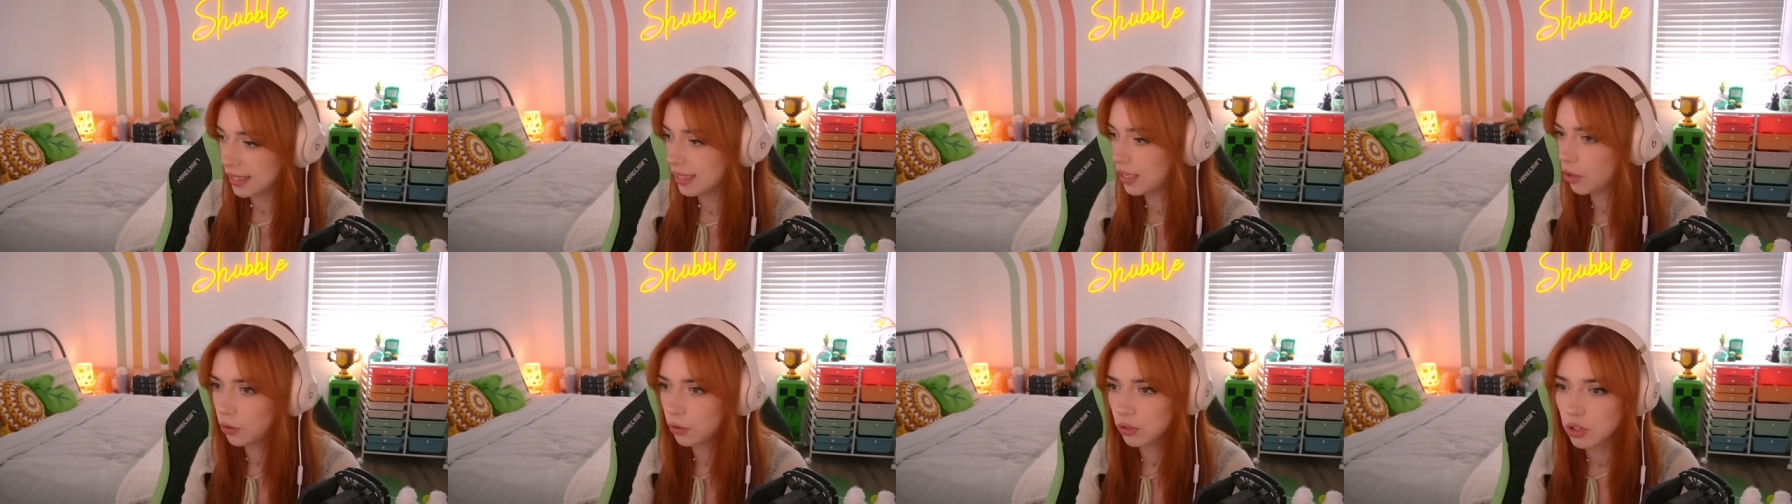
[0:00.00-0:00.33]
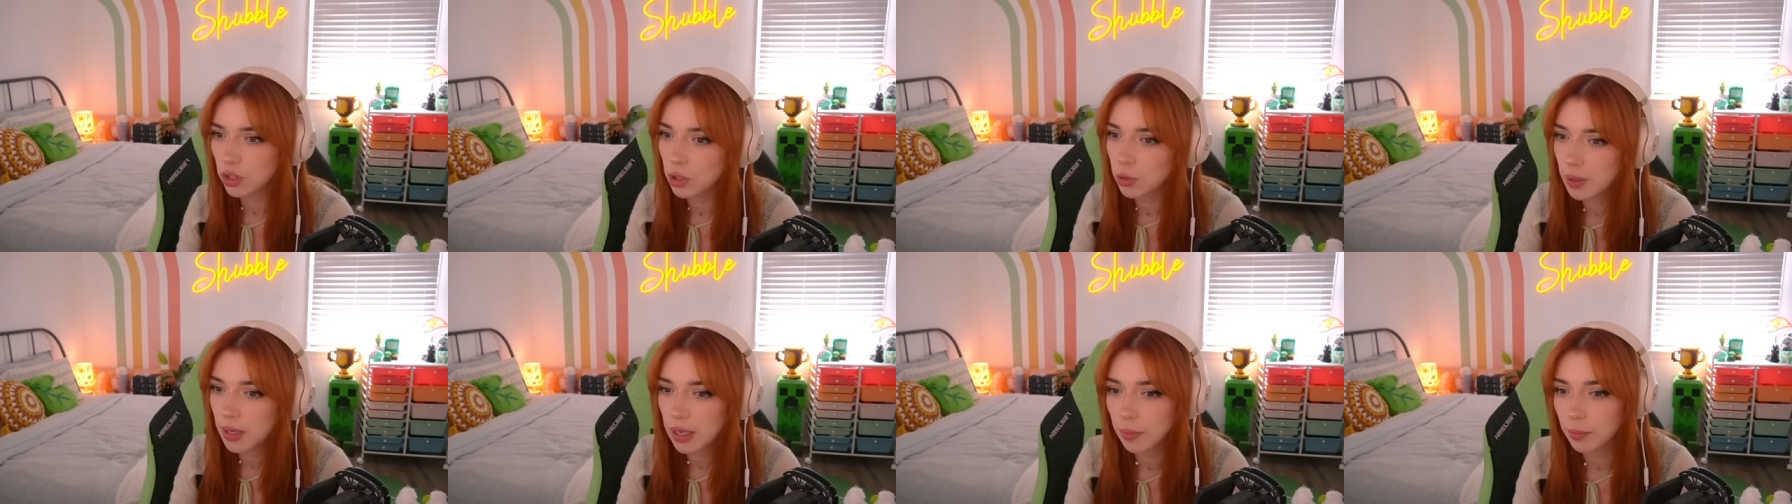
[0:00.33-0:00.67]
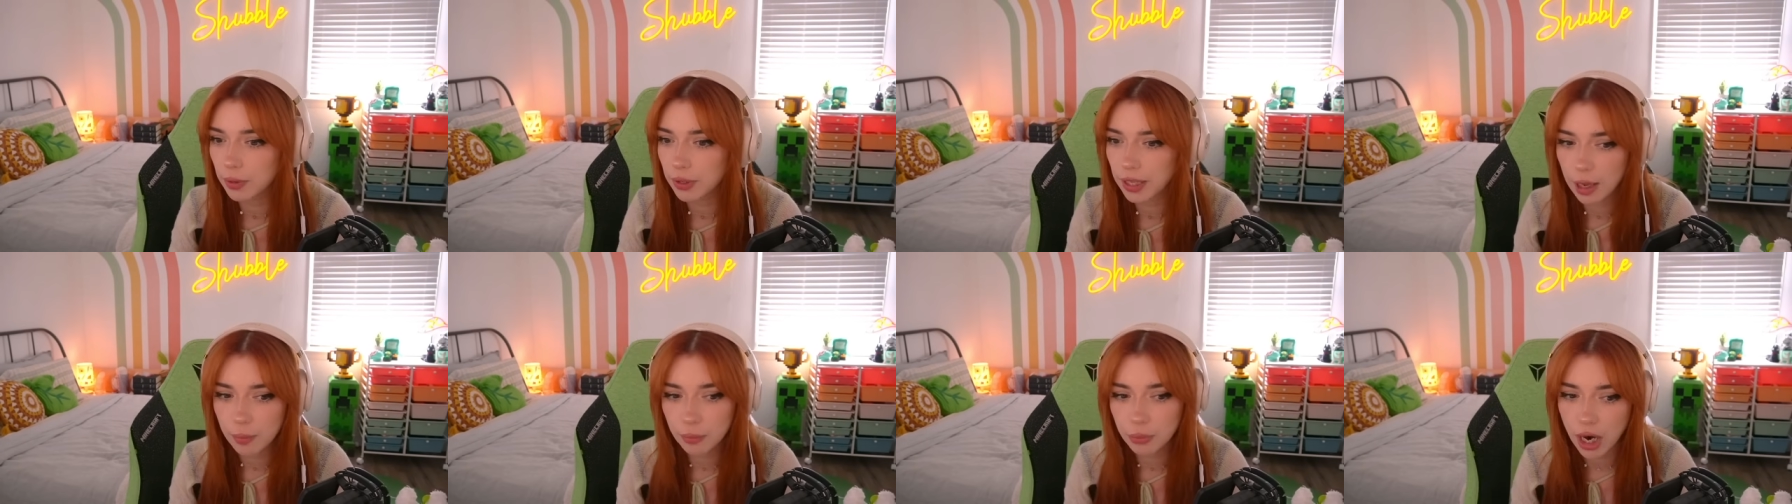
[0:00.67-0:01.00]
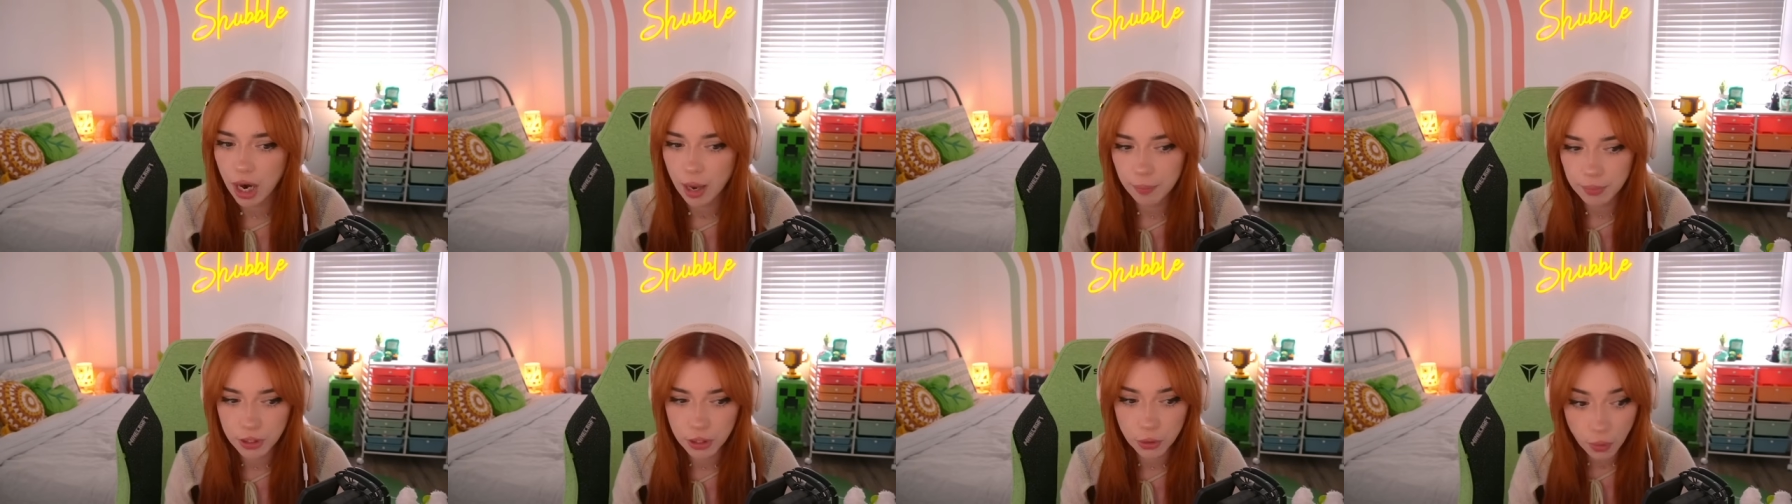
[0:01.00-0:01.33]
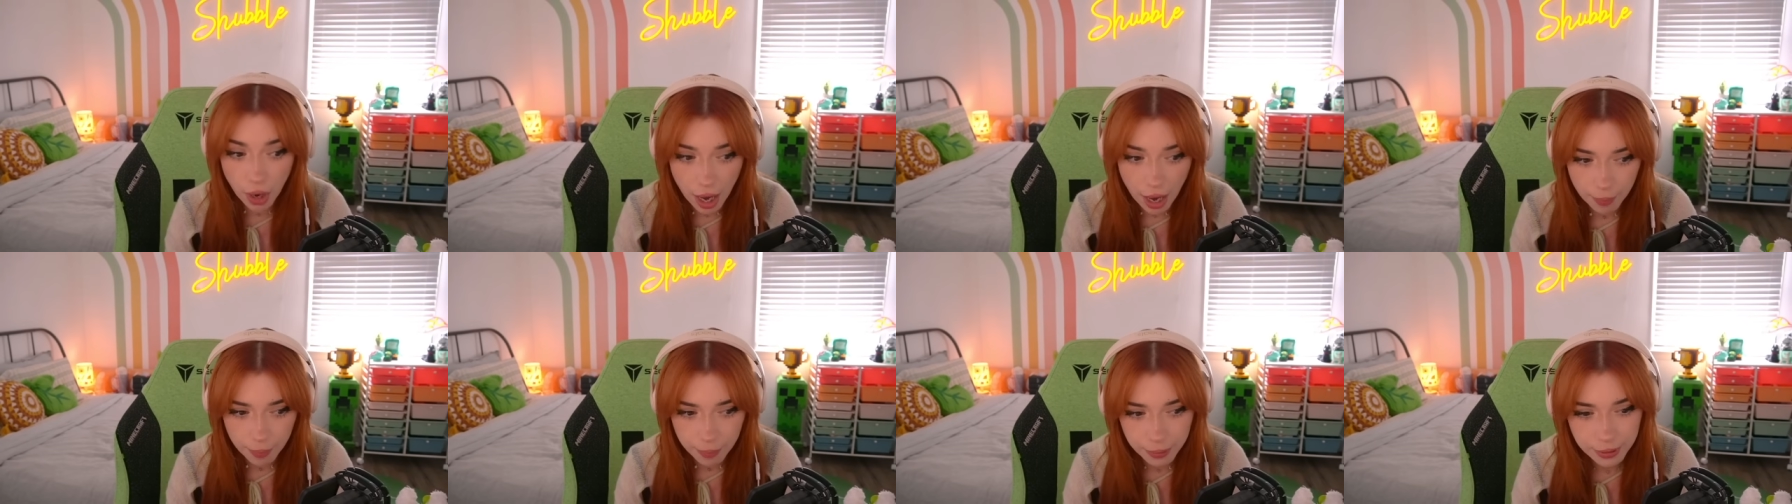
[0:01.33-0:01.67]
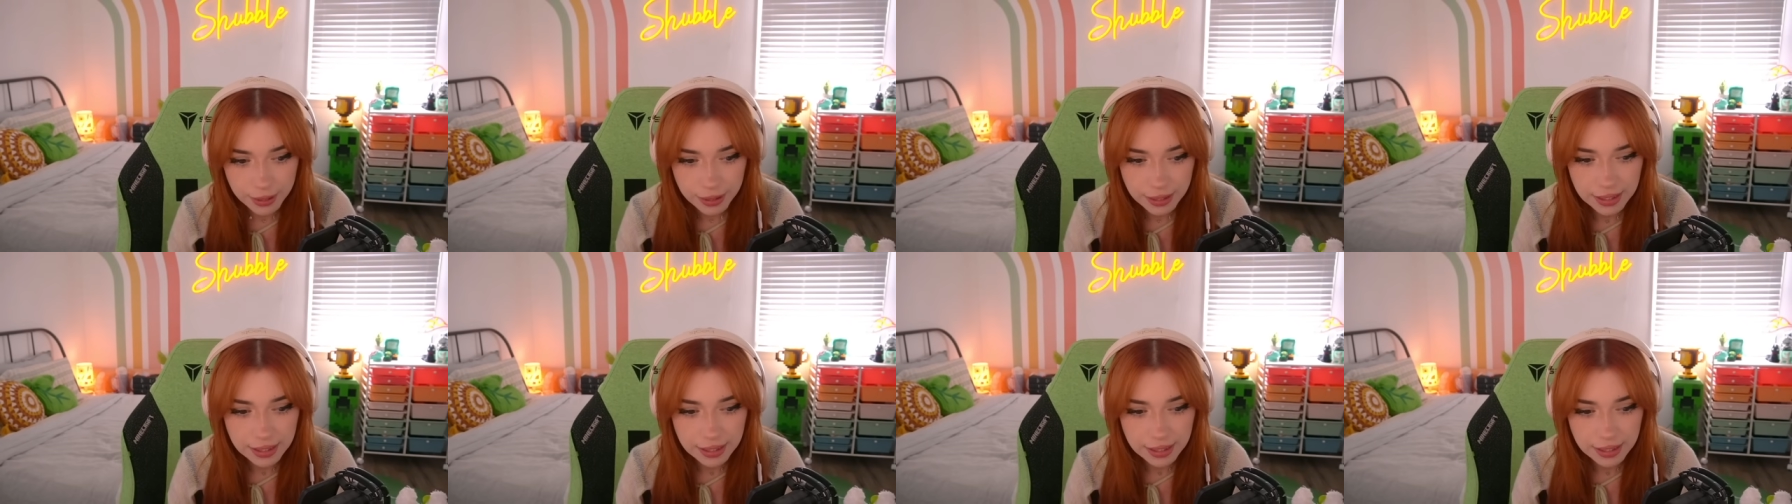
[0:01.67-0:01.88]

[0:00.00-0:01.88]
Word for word: and those are the people that prop you up.